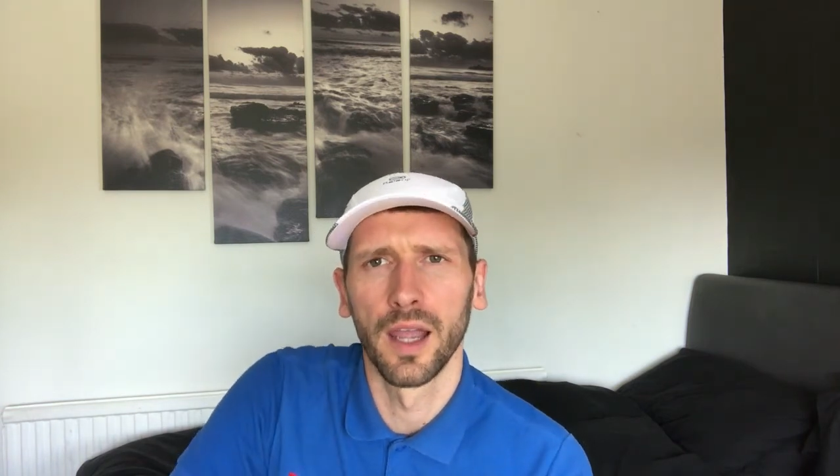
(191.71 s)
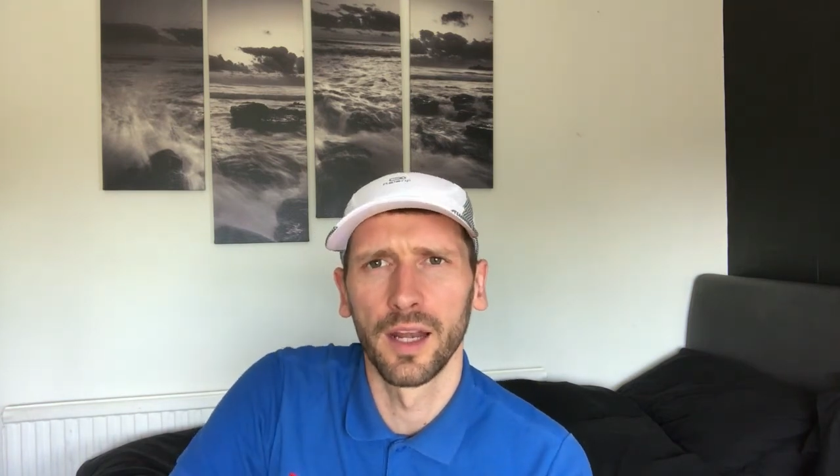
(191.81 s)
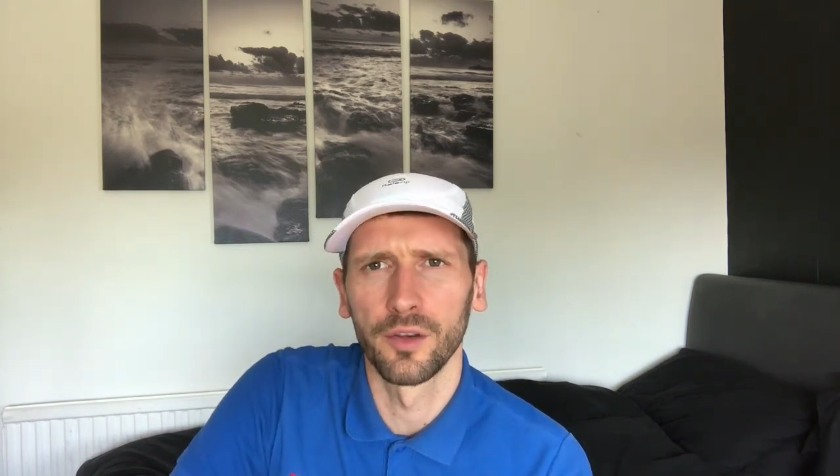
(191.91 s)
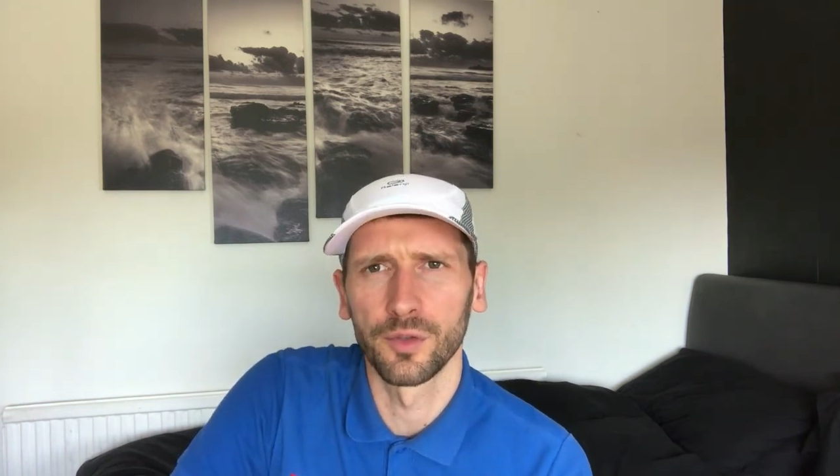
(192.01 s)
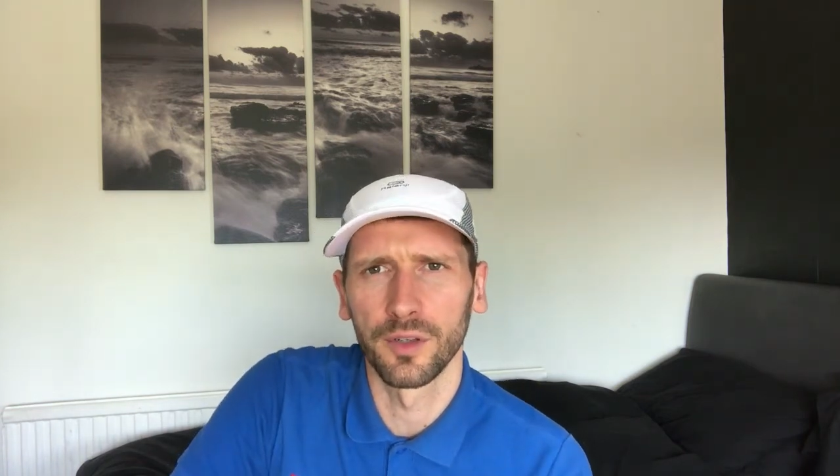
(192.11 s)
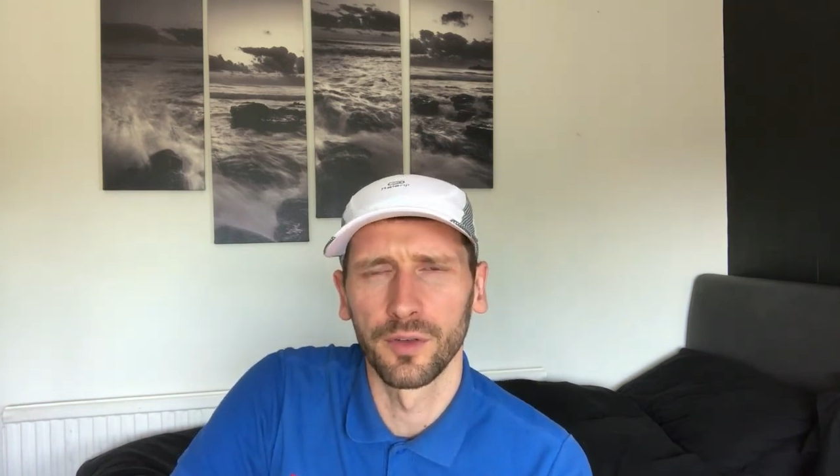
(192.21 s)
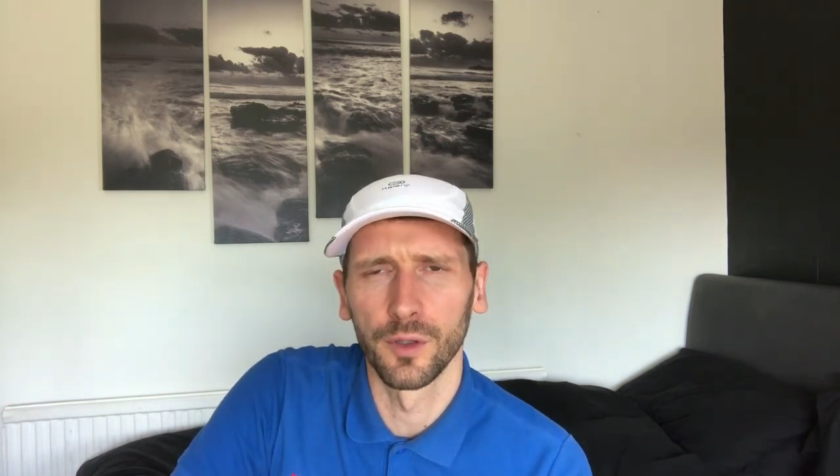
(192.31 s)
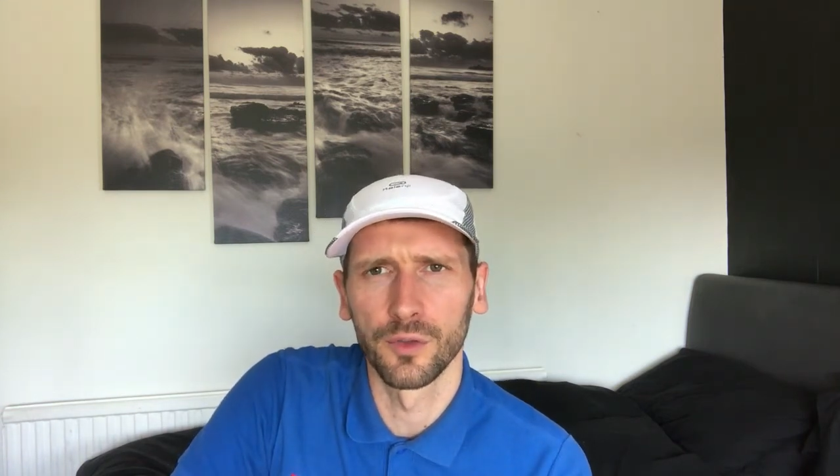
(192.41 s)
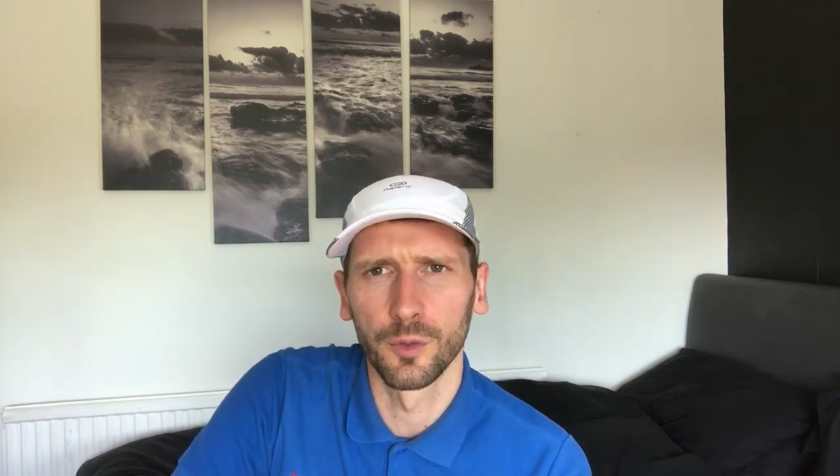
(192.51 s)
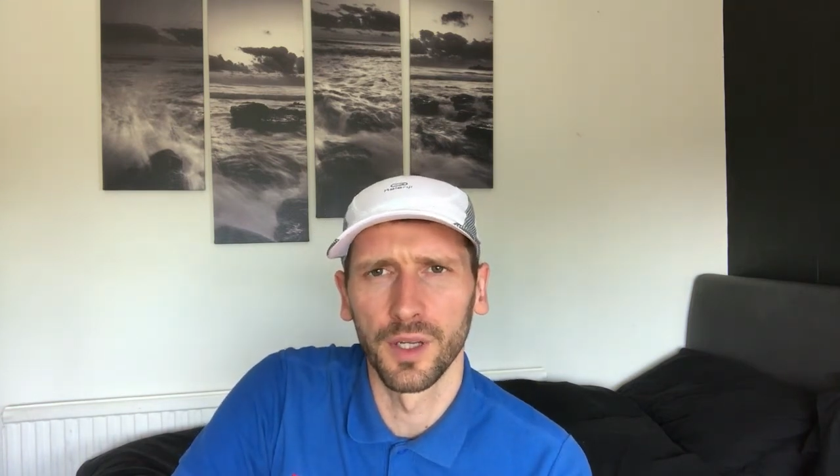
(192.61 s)
electric
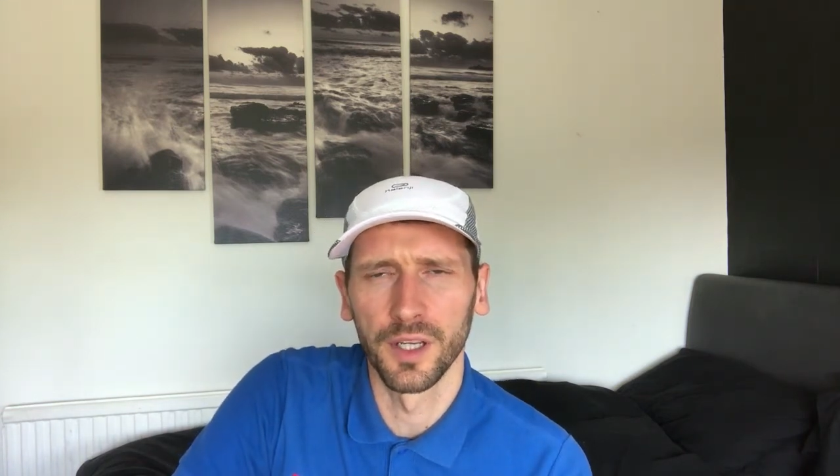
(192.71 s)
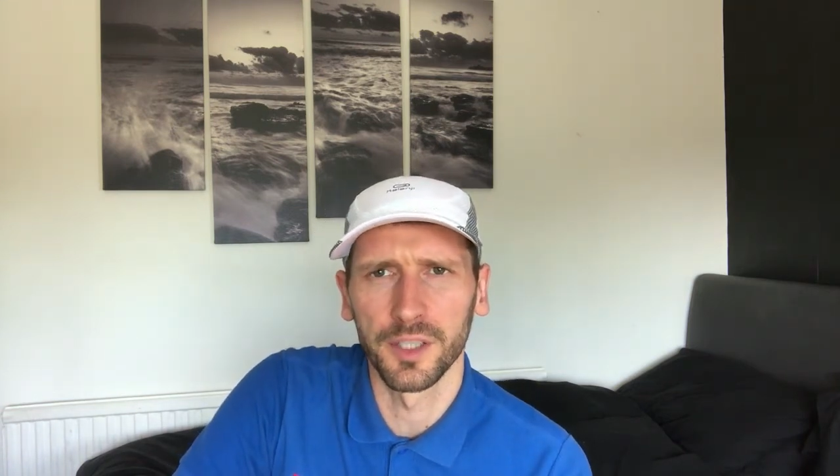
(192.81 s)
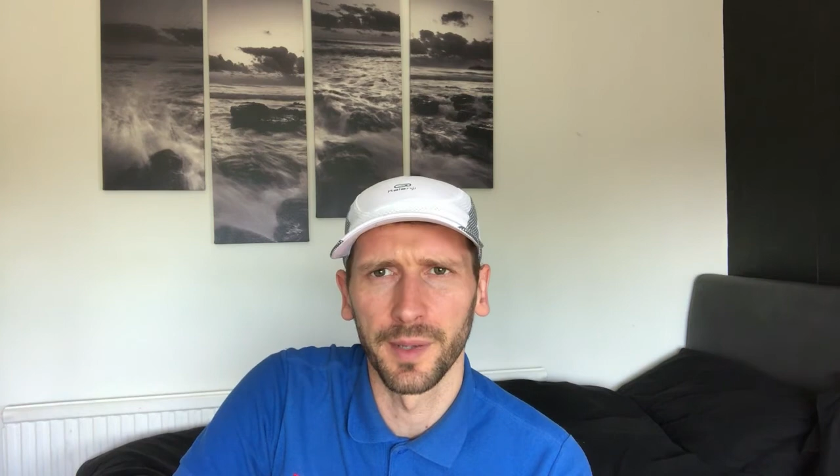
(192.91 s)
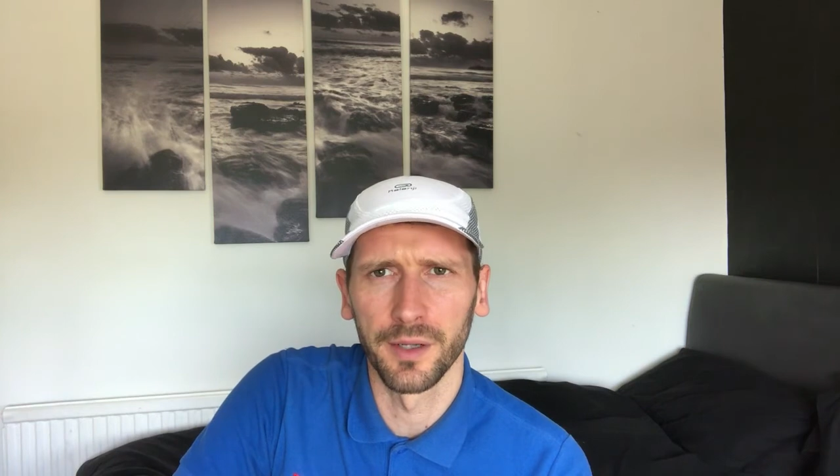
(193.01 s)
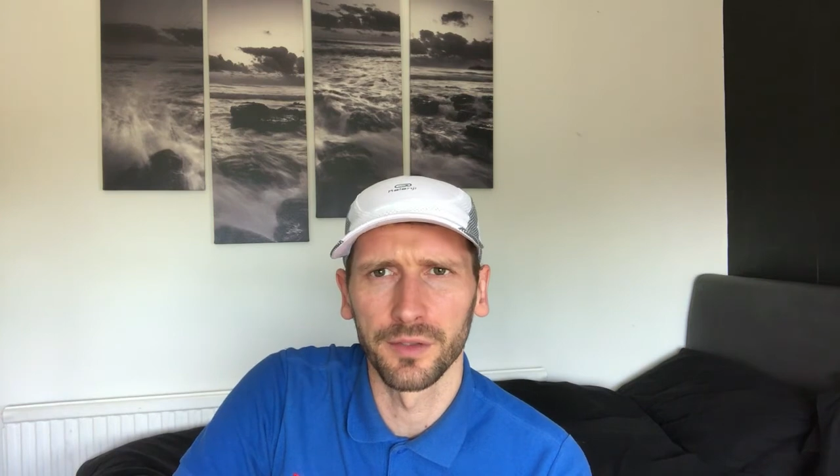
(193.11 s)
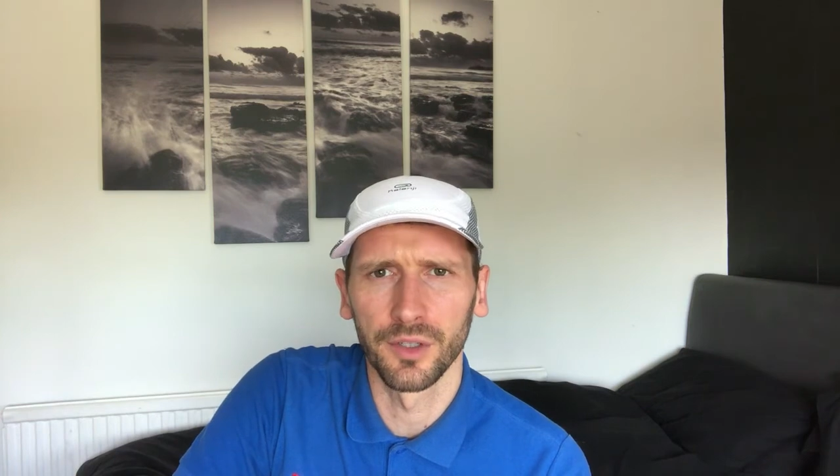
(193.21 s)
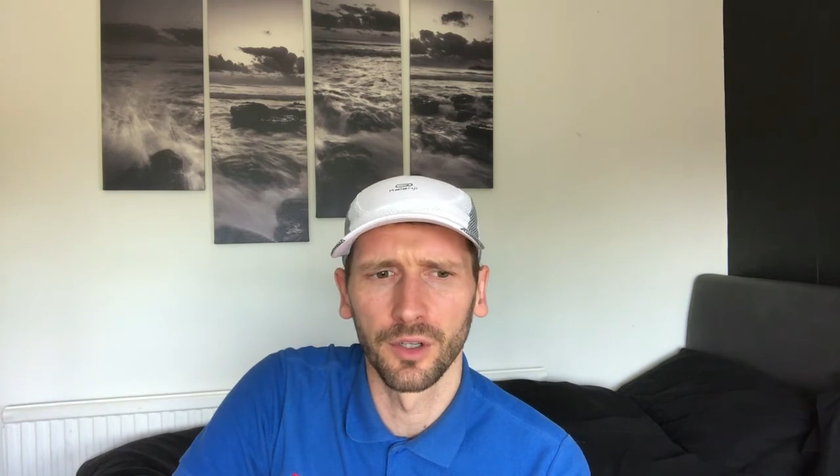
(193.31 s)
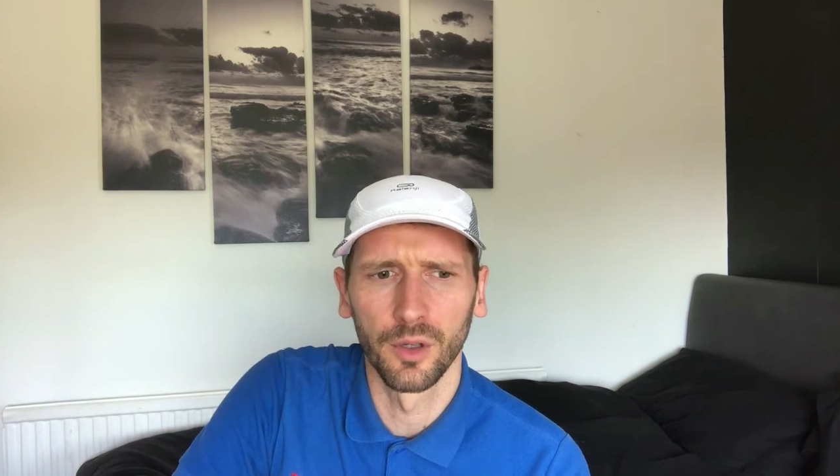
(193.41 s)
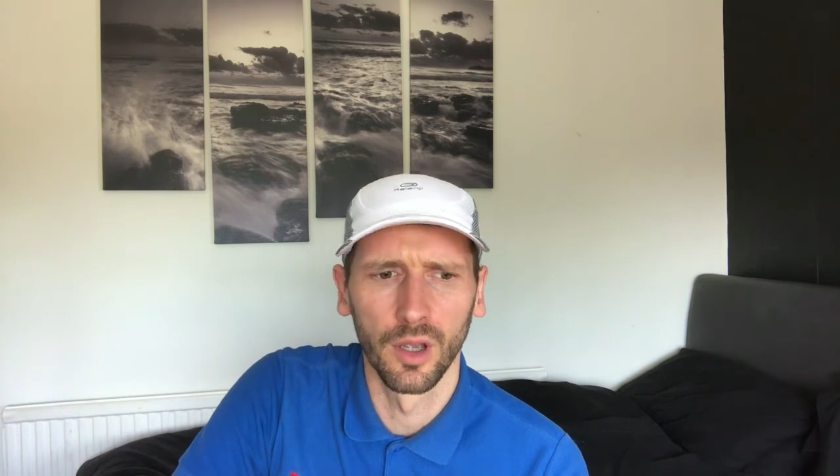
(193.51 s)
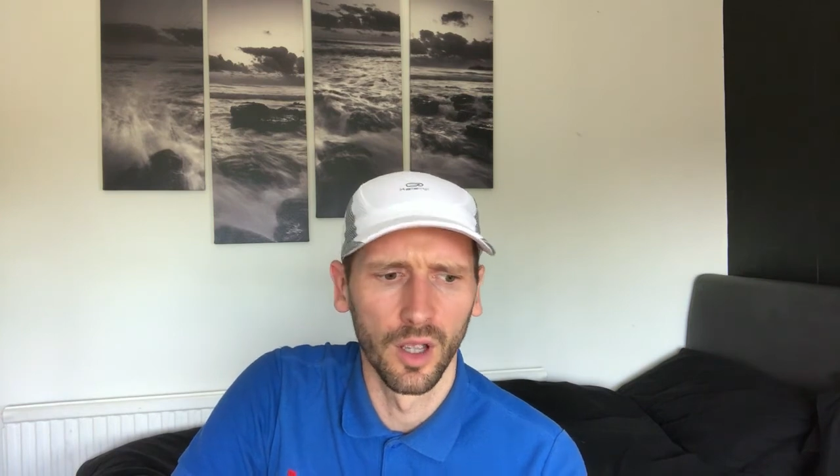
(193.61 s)
field you're being exposed
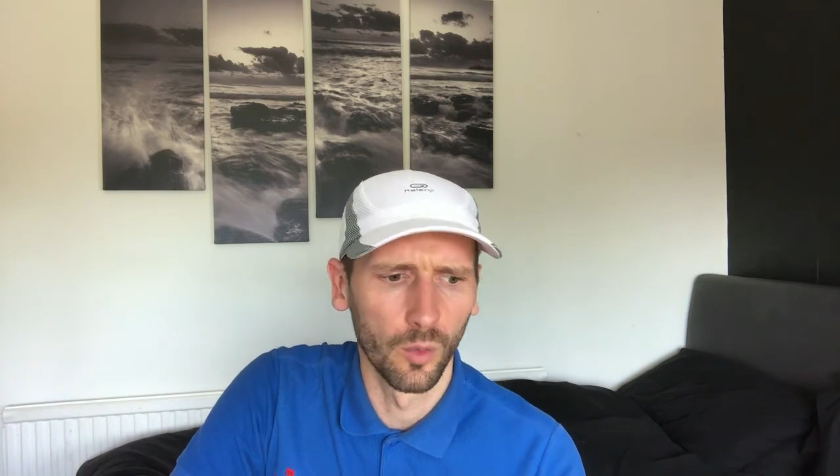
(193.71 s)
to,